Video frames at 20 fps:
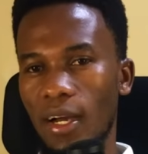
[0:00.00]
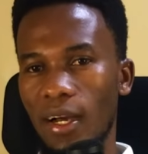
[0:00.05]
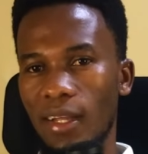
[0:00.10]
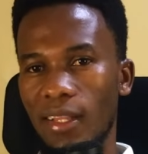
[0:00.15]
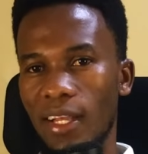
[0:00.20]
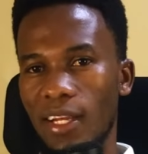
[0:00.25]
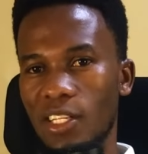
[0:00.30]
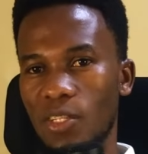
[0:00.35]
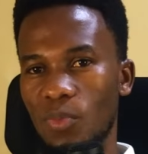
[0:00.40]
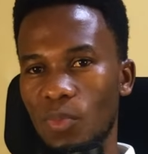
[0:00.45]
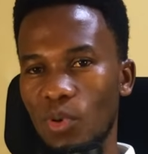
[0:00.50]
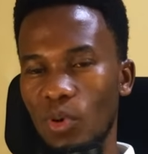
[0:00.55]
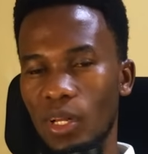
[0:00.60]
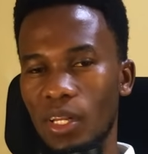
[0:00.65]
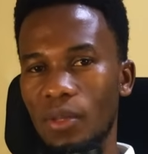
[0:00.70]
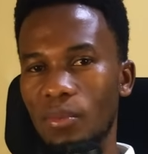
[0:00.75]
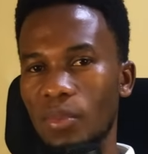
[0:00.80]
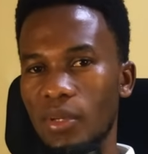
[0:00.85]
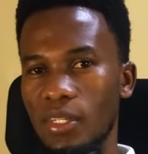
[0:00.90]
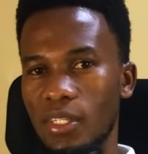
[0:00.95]
That is
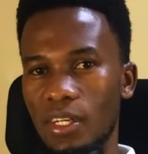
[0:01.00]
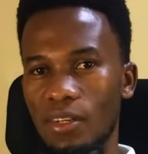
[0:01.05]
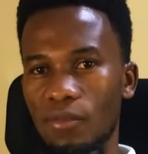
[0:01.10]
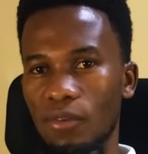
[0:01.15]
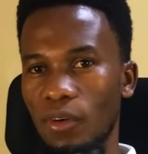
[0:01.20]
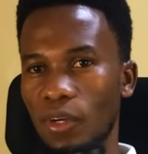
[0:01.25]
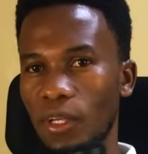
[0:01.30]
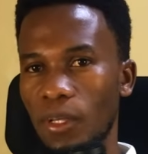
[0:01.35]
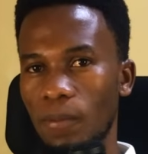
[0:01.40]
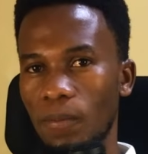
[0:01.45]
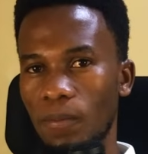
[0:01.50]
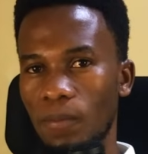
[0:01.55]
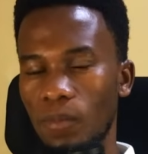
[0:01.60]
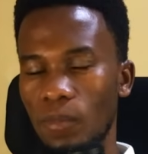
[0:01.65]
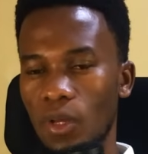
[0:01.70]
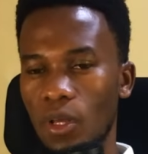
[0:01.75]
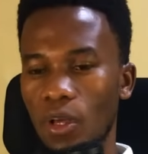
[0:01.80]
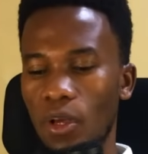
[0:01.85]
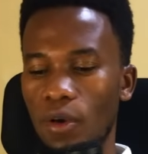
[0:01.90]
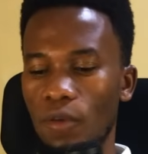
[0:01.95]
purely business for him.
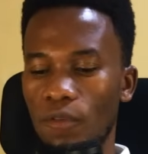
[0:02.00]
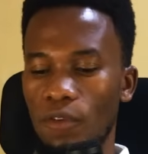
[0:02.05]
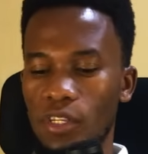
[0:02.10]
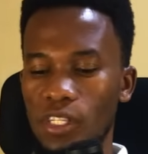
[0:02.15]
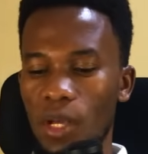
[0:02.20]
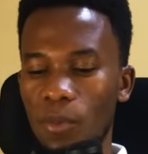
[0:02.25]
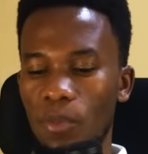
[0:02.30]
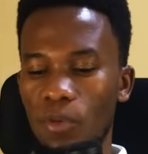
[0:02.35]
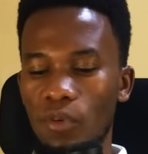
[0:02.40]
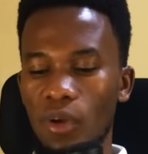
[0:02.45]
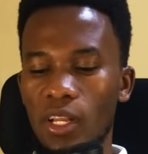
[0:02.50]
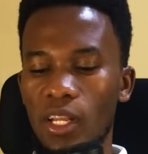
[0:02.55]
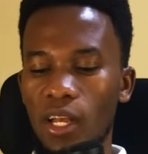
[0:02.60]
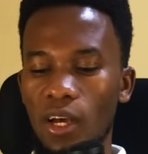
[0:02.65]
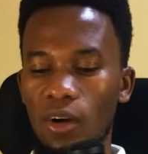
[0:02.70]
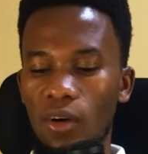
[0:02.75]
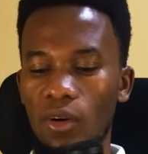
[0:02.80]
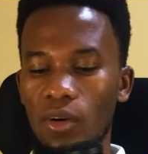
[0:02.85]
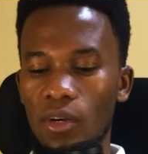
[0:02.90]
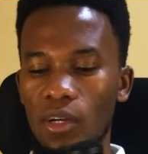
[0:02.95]
For example, right
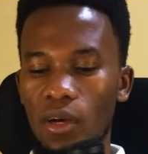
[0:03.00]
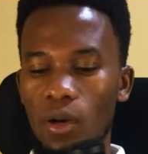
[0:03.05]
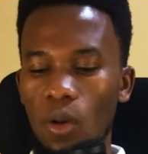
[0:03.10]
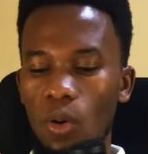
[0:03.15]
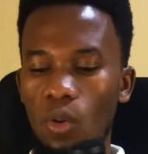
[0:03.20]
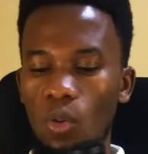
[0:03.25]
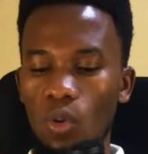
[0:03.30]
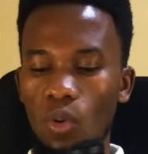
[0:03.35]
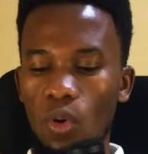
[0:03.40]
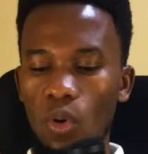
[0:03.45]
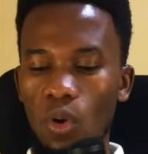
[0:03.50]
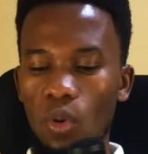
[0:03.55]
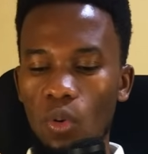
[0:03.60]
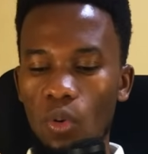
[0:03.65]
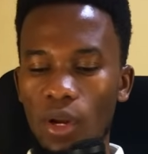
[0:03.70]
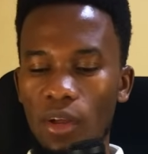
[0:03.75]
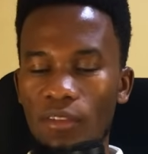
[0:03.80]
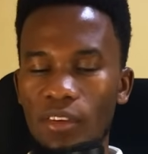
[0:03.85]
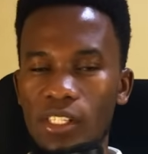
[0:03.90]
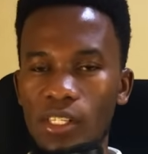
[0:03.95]
now,
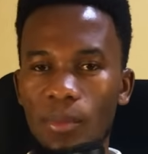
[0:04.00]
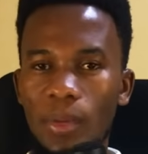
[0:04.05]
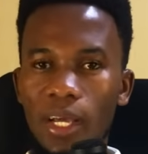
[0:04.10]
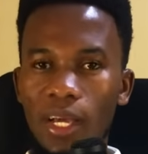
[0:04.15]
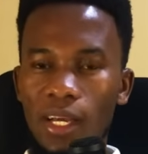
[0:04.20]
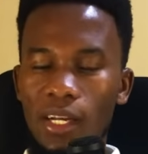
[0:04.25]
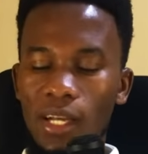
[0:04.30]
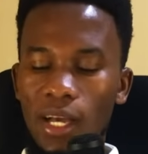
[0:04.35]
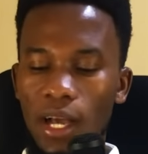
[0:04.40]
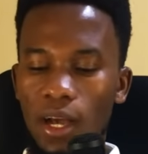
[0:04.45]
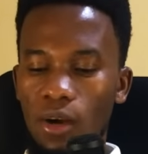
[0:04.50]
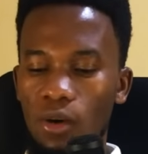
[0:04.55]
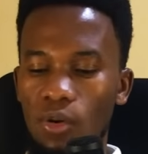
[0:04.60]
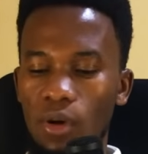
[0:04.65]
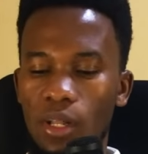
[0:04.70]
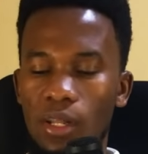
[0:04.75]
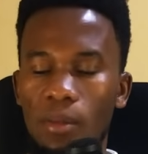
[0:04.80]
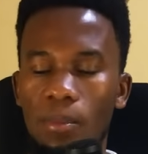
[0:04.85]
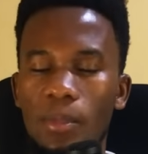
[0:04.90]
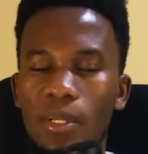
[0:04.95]
whatever Jamaican uncle
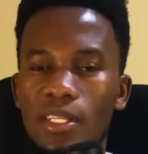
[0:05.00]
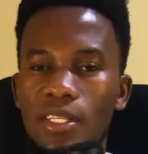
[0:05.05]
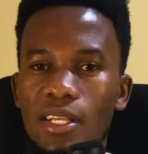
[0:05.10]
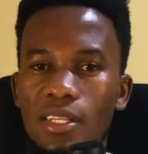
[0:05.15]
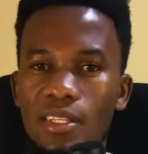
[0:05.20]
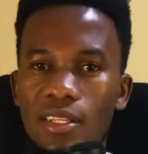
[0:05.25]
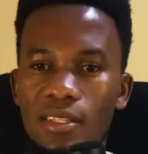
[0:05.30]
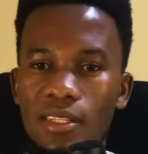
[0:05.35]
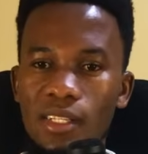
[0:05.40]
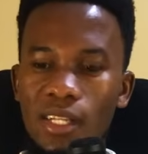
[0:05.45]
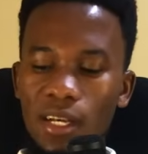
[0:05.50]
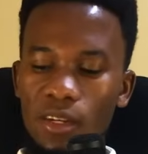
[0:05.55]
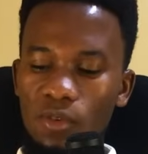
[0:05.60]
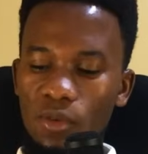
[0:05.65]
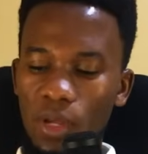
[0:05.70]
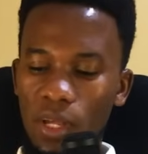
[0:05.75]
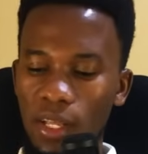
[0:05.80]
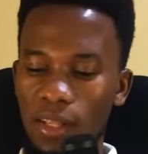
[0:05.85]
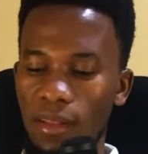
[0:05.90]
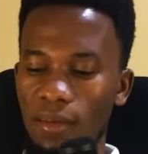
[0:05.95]
and Mister Cecil are
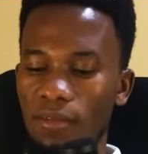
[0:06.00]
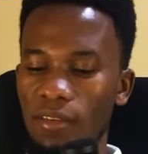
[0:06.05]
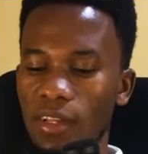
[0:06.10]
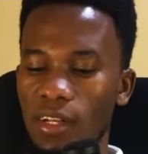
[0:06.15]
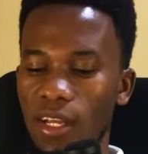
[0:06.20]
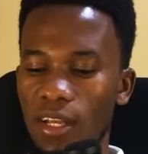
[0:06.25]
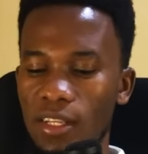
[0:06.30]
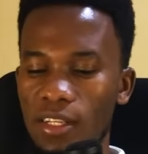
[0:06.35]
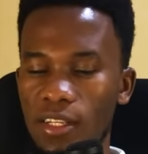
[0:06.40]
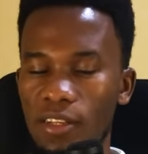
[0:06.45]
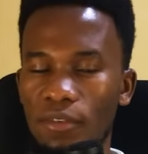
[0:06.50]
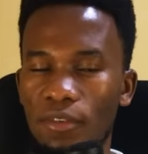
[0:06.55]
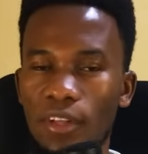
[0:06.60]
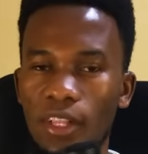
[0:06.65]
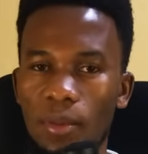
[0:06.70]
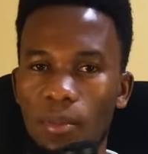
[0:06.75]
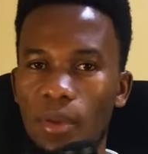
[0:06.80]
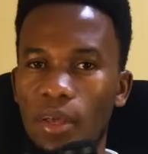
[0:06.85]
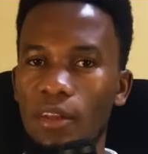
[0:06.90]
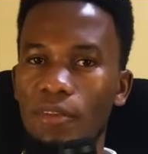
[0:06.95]
doing in the village is for
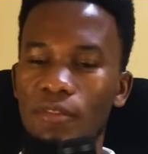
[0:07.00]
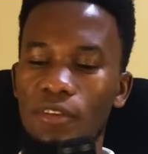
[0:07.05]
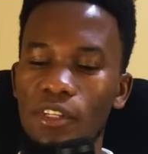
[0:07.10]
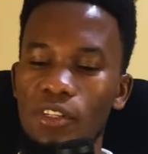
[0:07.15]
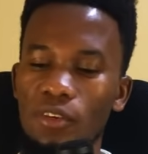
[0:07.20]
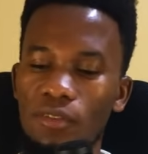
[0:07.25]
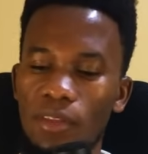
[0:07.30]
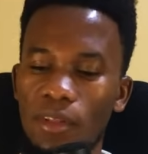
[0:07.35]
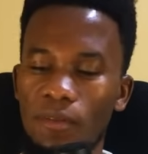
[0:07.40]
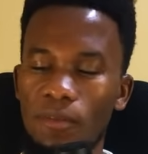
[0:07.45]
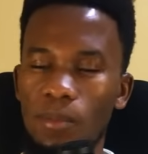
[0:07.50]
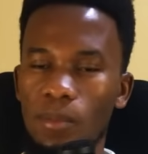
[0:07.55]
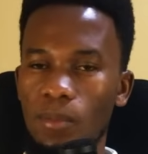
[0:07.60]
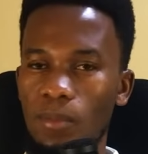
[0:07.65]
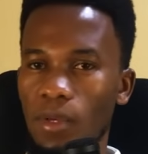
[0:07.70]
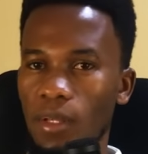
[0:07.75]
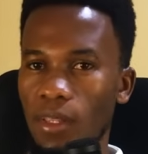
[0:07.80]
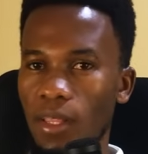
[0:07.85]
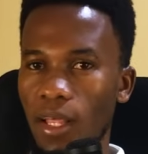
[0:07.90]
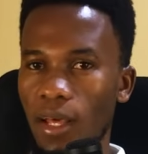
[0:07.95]
the benefit of the
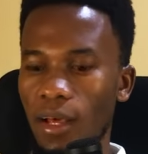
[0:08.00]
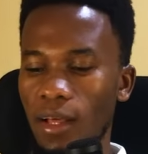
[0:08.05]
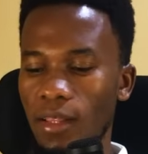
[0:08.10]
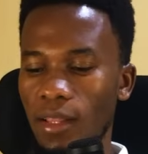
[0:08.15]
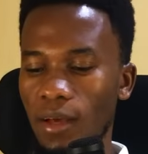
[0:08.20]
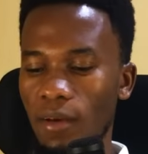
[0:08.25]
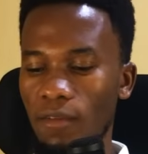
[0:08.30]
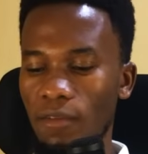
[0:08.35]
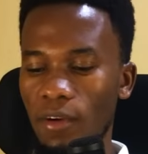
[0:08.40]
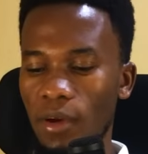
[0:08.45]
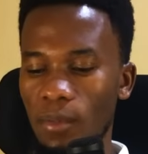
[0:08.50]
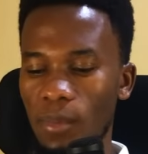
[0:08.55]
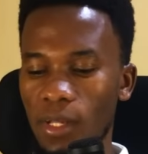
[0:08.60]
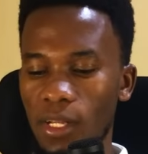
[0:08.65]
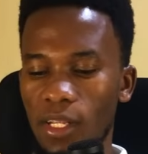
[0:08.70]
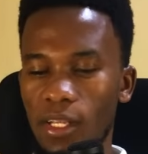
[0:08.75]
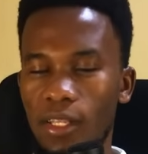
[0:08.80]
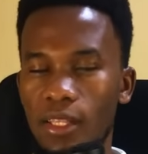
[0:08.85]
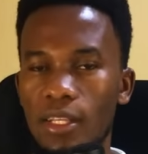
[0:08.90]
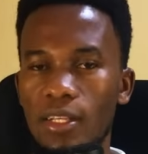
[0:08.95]
the, the family,
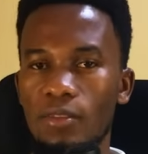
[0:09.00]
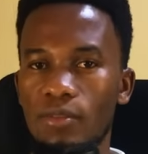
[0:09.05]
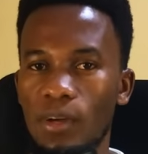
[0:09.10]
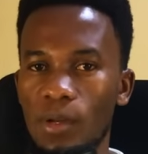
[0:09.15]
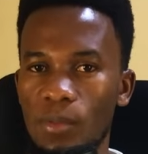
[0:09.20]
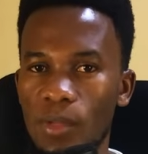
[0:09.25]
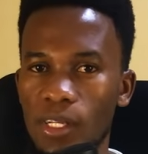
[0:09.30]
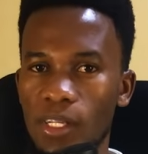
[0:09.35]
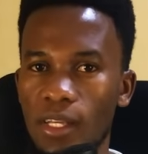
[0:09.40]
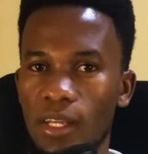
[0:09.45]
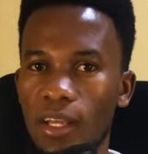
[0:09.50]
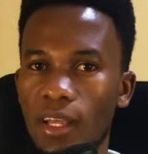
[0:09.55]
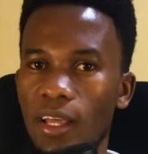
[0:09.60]
this family.